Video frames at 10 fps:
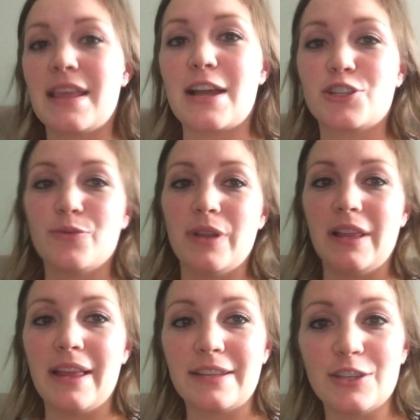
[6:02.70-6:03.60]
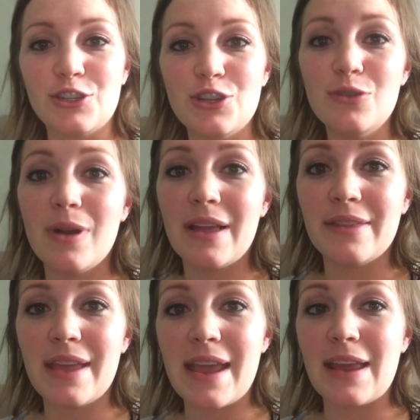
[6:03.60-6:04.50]
they actually really liked it too
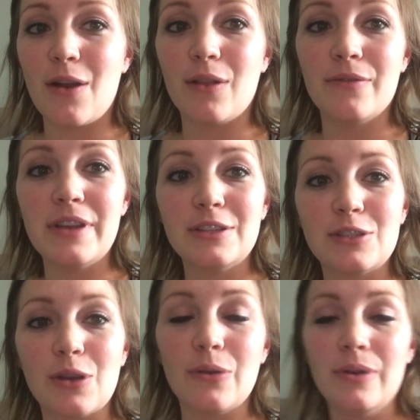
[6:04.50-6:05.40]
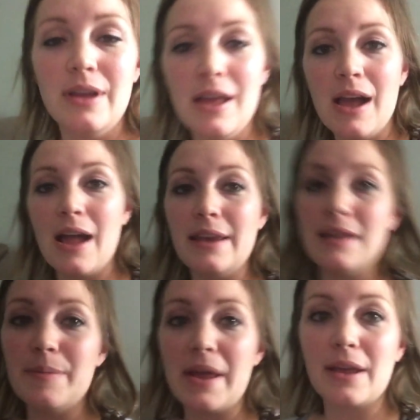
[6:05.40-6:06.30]
and they ate all of it. So I need
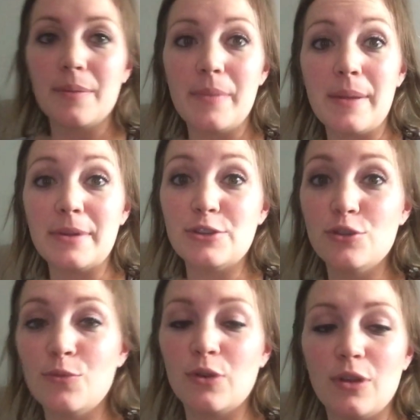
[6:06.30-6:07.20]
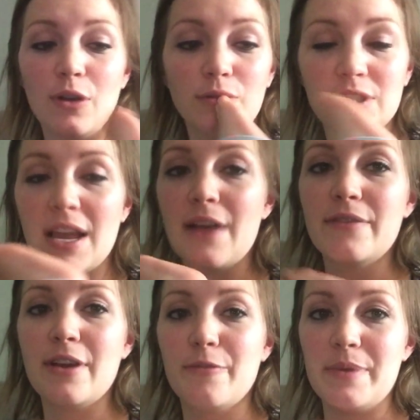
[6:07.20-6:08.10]
to make maybe 2 more loaves. I have
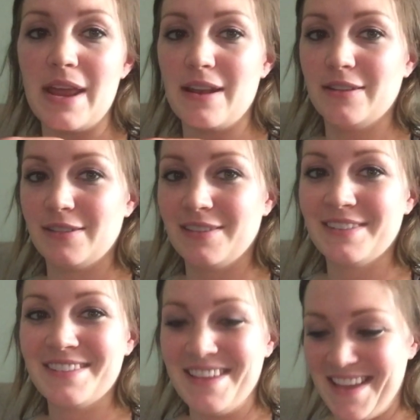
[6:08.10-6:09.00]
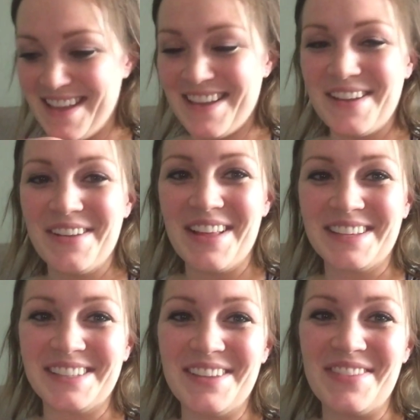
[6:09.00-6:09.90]
enough bananas. Oh,
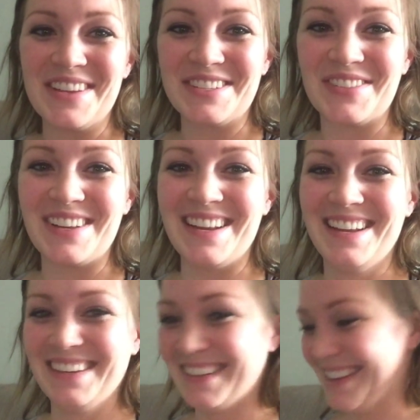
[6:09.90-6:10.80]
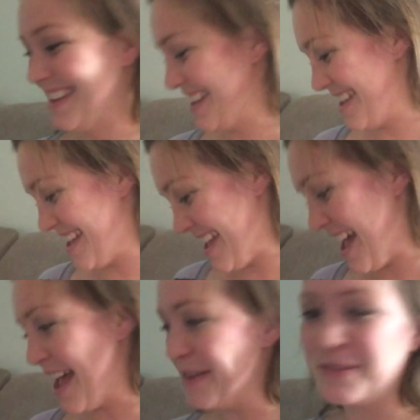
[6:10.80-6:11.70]
that's Olivia's foot.
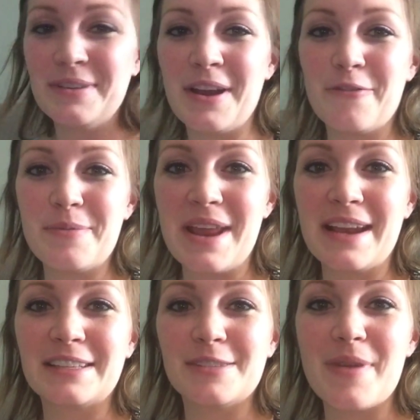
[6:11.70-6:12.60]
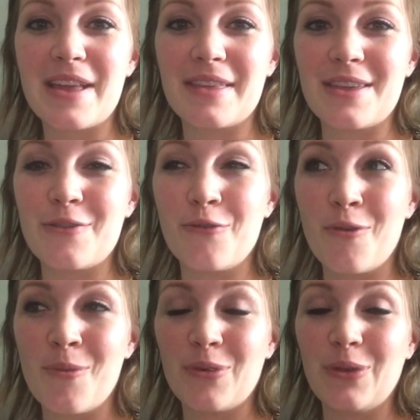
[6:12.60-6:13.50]
I have enough bananas to make, I think, 4
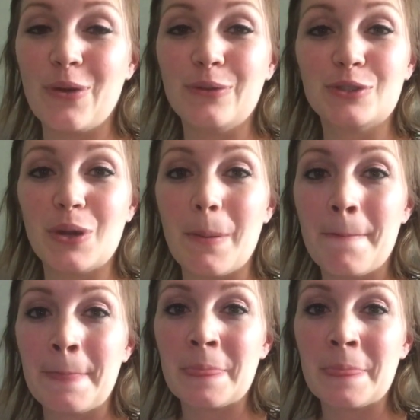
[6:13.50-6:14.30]
more loaves. So